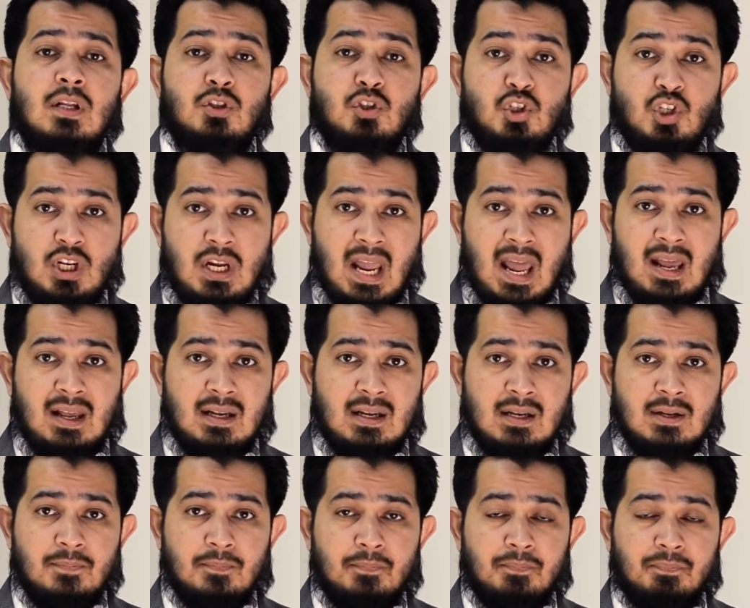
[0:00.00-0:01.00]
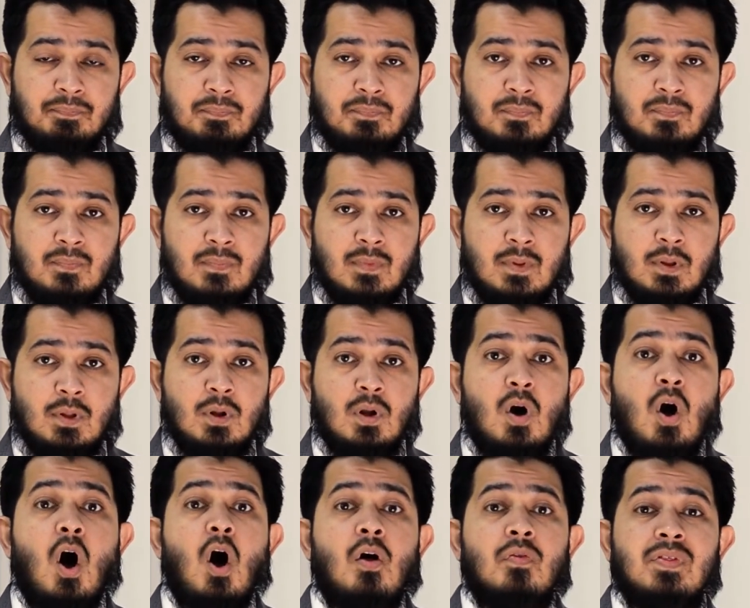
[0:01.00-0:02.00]
check
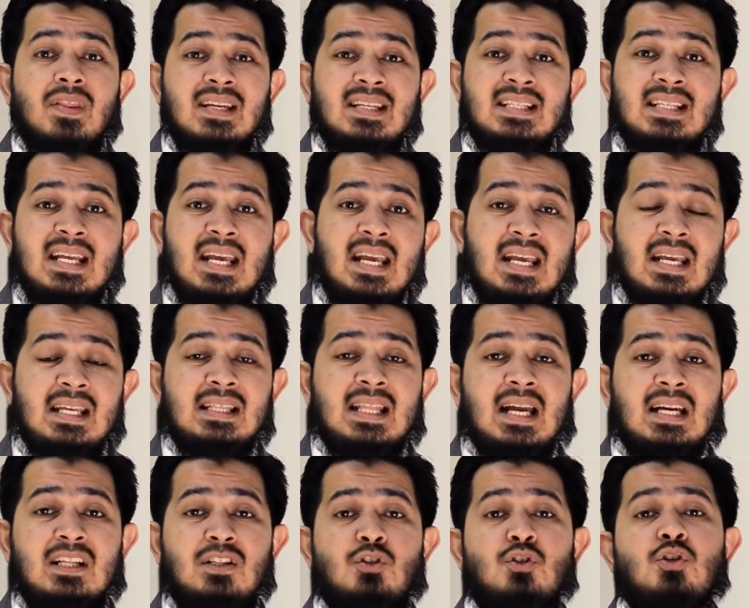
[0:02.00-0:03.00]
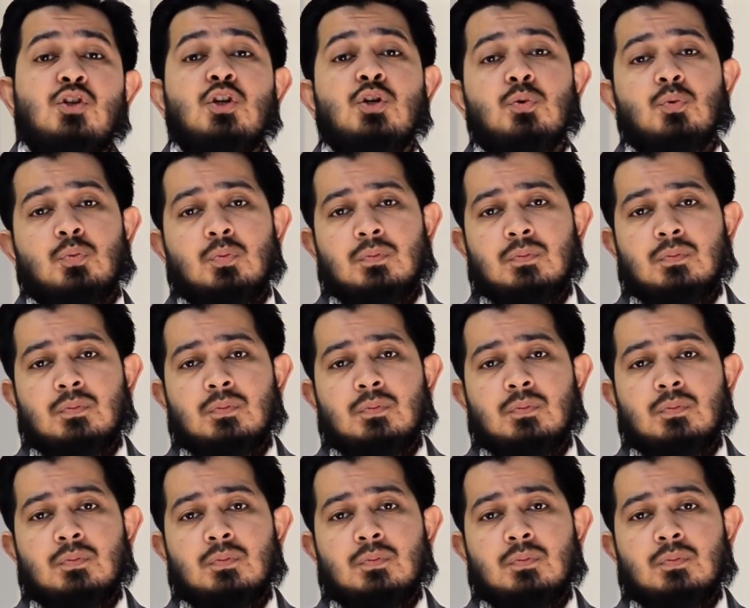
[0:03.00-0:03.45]
on the day that it's due.